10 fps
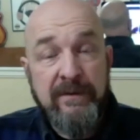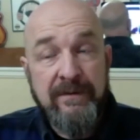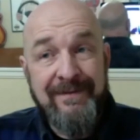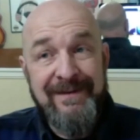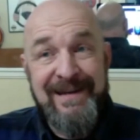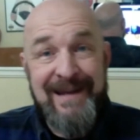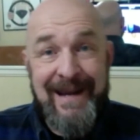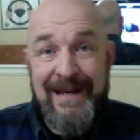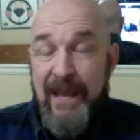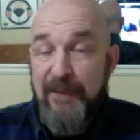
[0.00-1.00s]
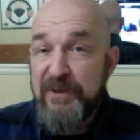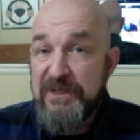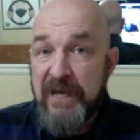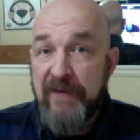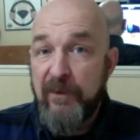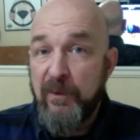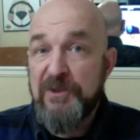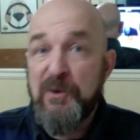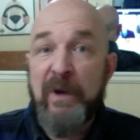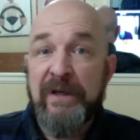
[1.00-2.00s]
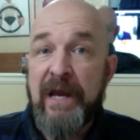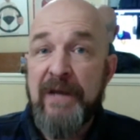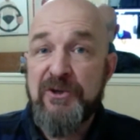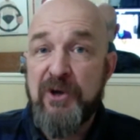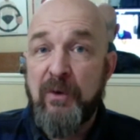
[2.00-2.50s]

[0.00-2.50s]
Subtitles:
98% of it was a one-guy show.